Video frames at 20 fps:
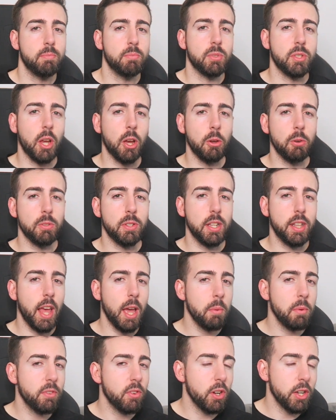So
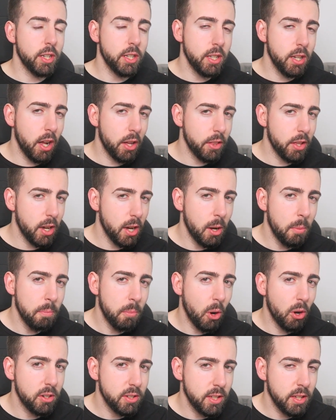today we've got another
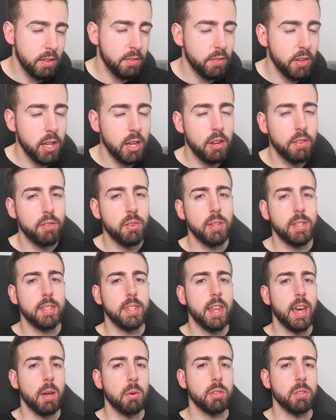unboxing video for you today,